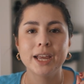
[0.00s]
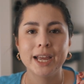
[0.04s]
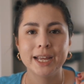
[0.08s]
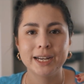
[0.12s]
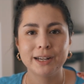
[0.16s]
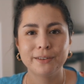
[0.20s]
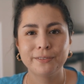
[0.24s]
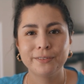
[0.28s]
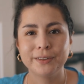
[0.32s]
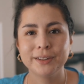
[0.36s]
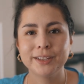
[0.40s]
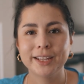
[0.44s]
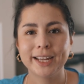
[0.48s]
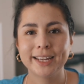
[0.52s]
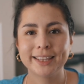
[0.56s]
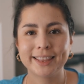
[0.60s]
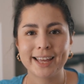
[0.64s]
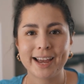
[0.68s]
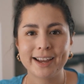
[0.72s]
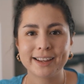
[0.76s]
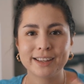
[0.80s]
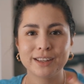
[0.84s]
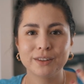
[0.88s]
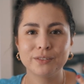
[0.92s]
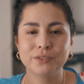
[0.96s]
and I feel like
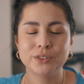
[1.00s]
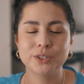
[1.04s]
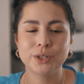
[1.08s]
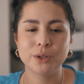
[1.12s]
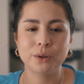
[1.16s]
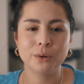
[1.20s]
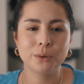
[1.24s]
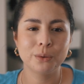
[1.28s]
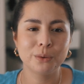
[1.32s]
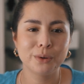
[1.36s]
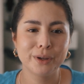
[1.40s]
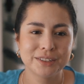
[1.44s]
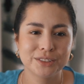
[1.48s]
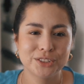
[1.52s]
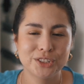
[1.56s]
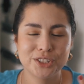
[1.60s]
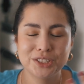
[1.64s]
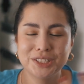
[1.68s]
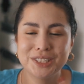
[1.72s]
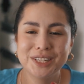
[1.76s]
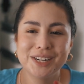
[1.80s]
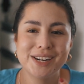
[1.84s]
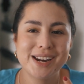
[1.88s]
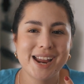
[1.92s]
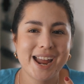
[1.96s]
that gives you
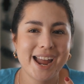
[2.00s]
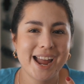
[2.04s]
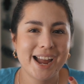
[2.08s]
just an